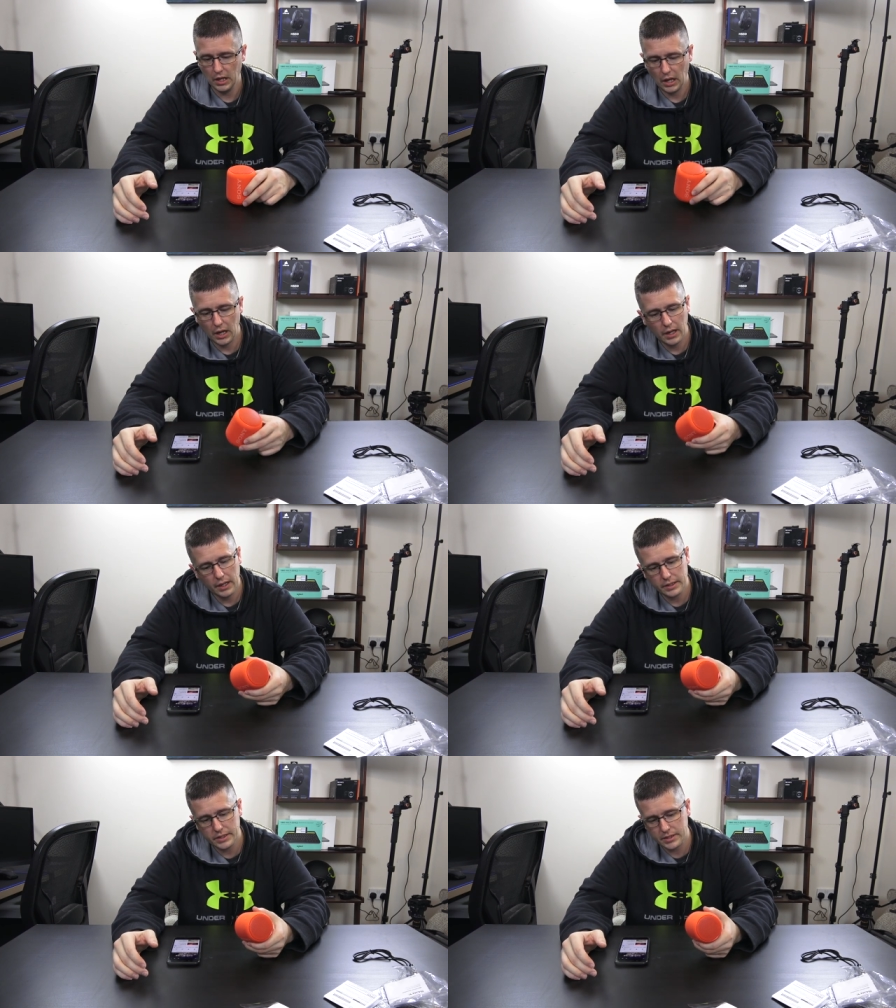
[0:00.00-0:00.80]
Uh,
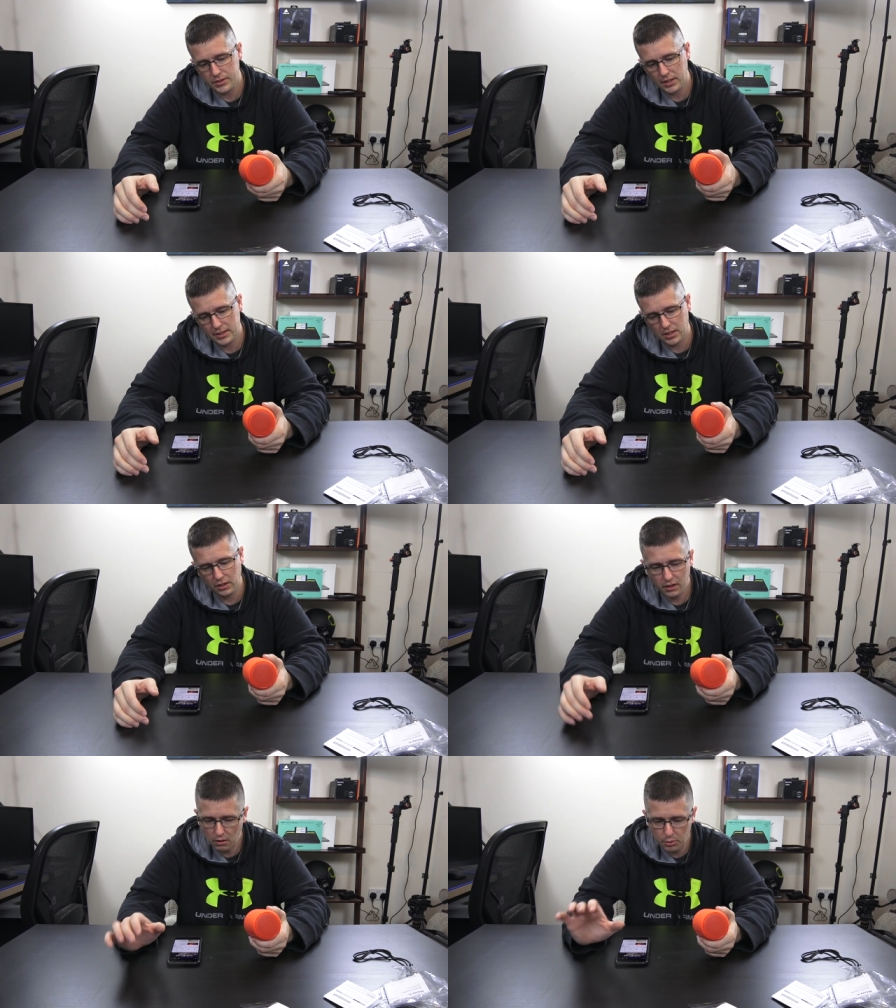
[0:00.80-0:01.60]
it's it's a
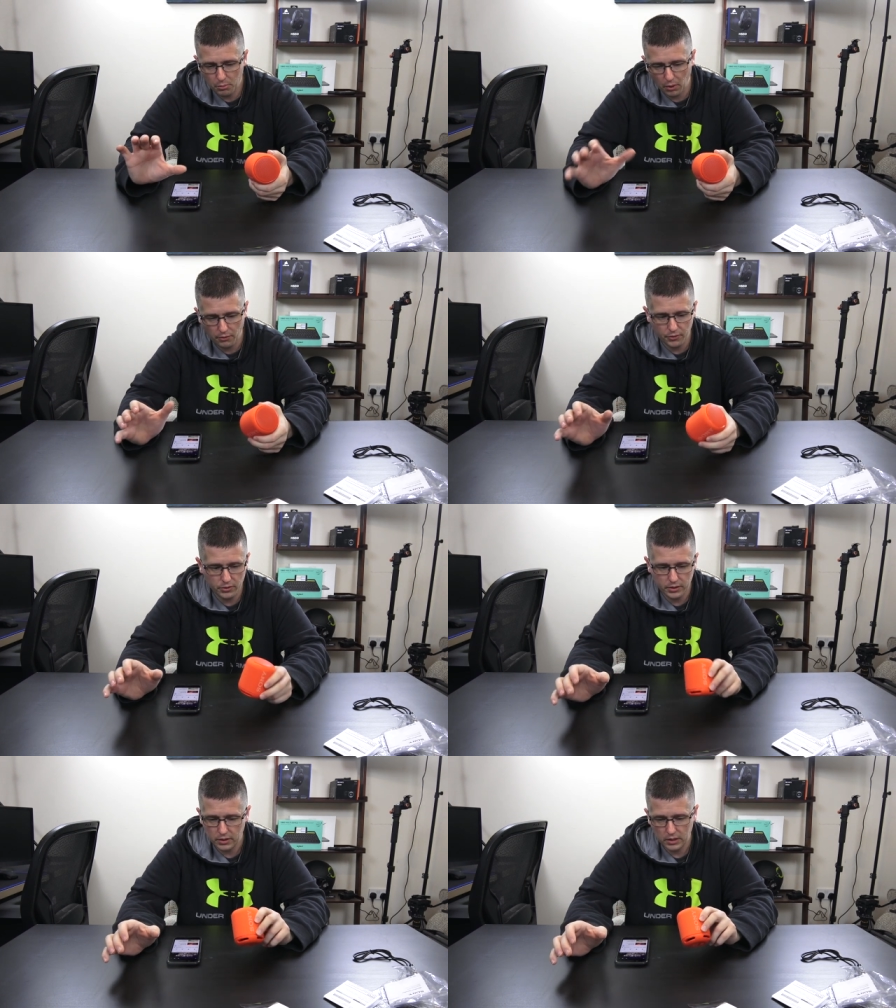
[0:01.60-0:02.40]
little bit
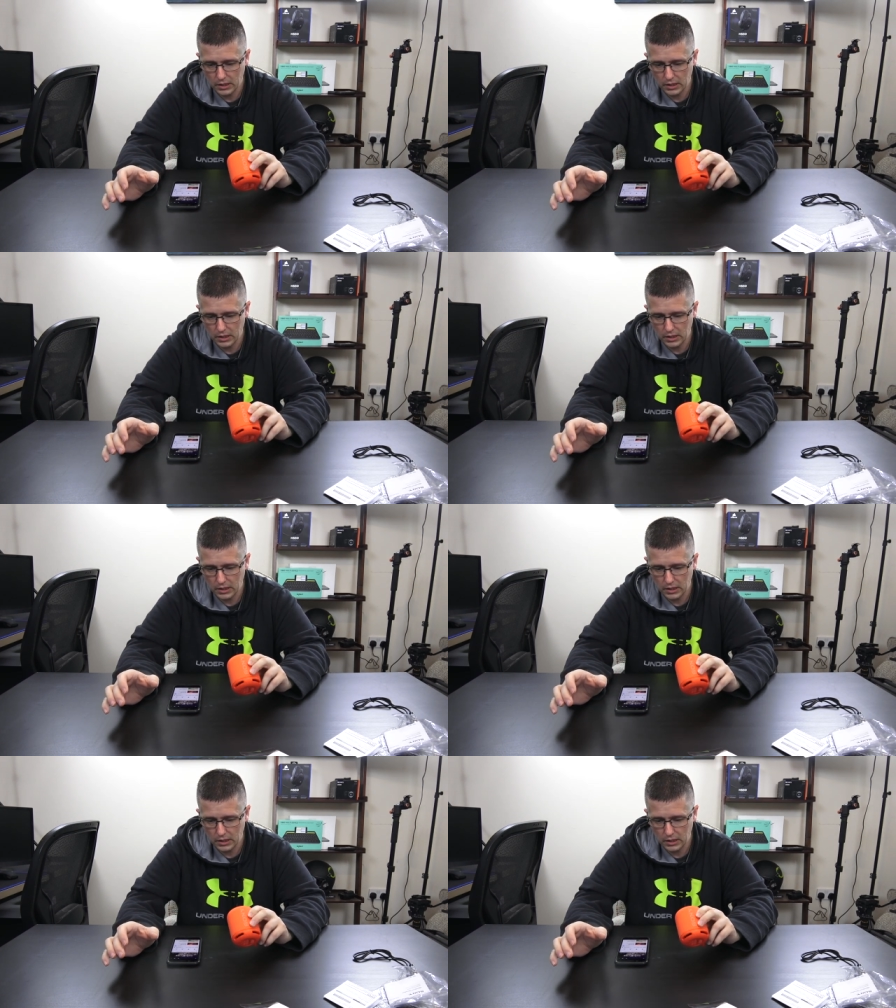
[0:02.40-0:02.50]
muffled.